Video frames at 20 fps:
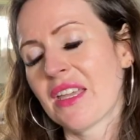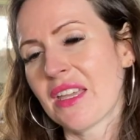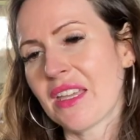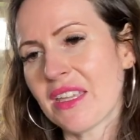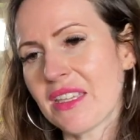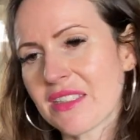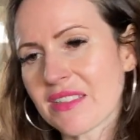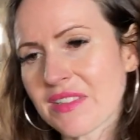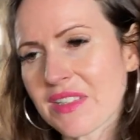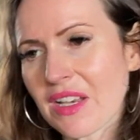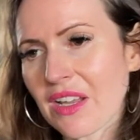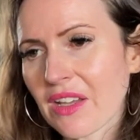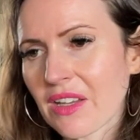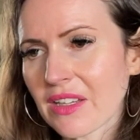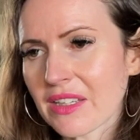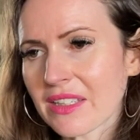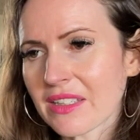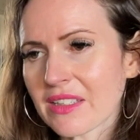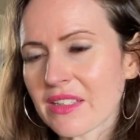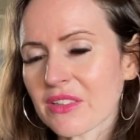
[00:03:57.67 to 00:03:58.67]
It's
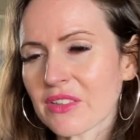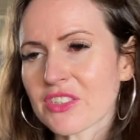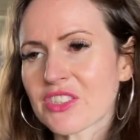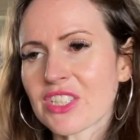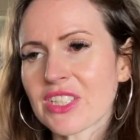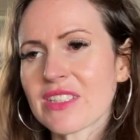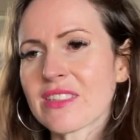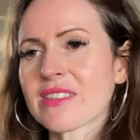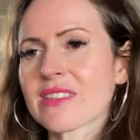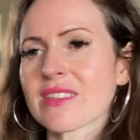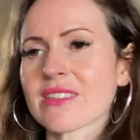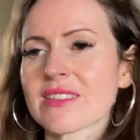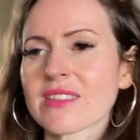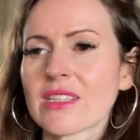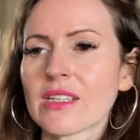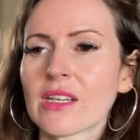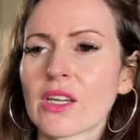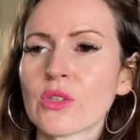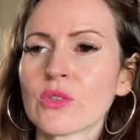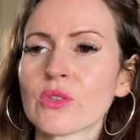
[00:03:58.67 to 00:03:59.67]
like Jesus,
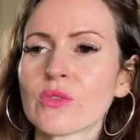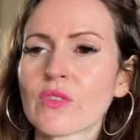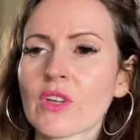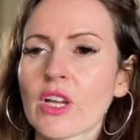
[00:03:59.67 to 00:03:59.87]
you know, you've